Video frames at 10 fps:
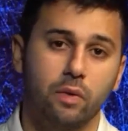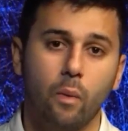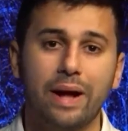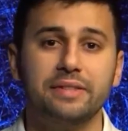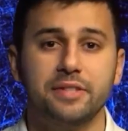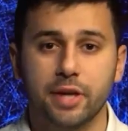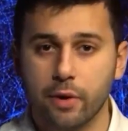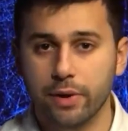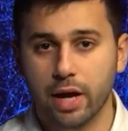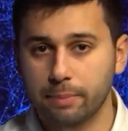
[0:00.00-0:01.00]
when
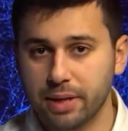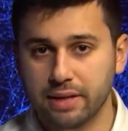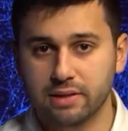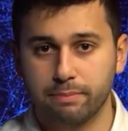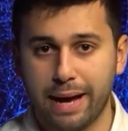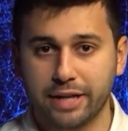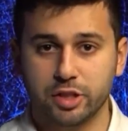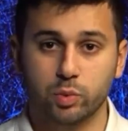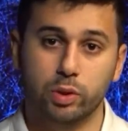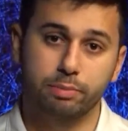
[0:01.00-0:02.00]
security updates and
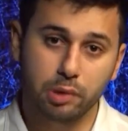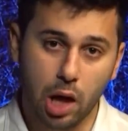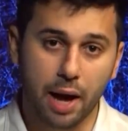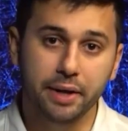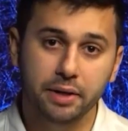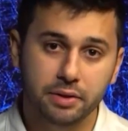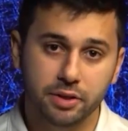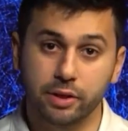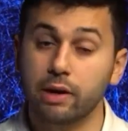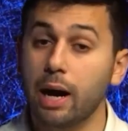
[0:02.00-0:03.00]
patches were applied,
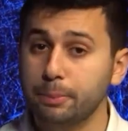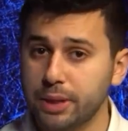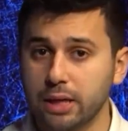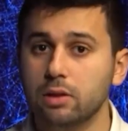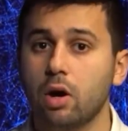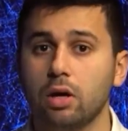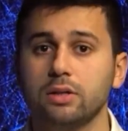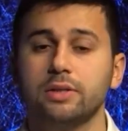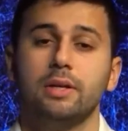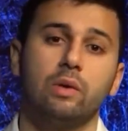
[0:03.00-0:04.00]
so your update
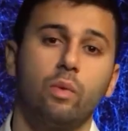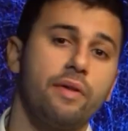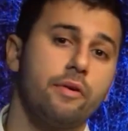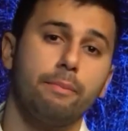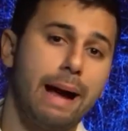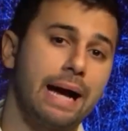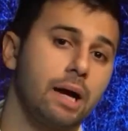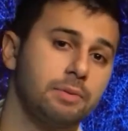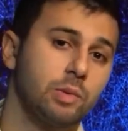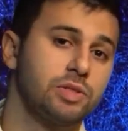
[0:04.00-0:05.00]
logs, and whether
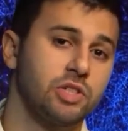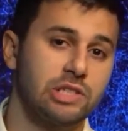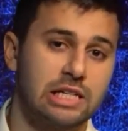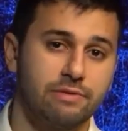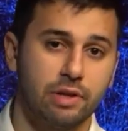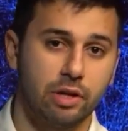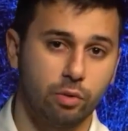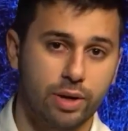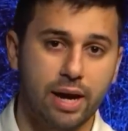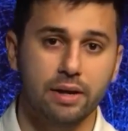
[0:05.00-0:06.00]
backups were successfully
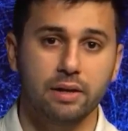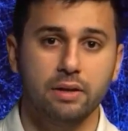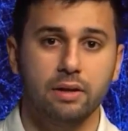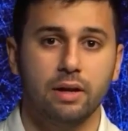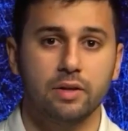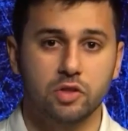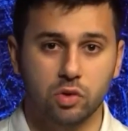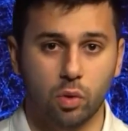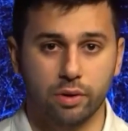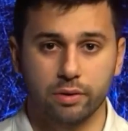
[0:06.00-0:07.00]
created and
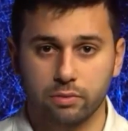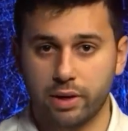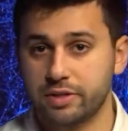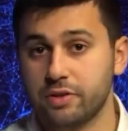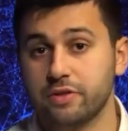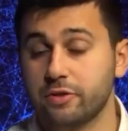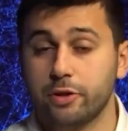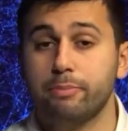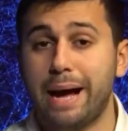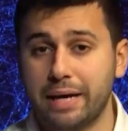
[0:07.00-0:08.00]
stored, right? So these are
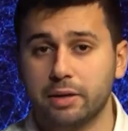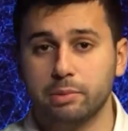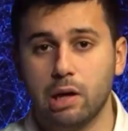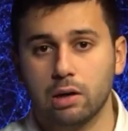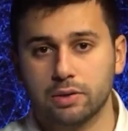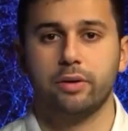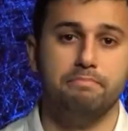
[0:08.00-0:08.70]
your backup logs.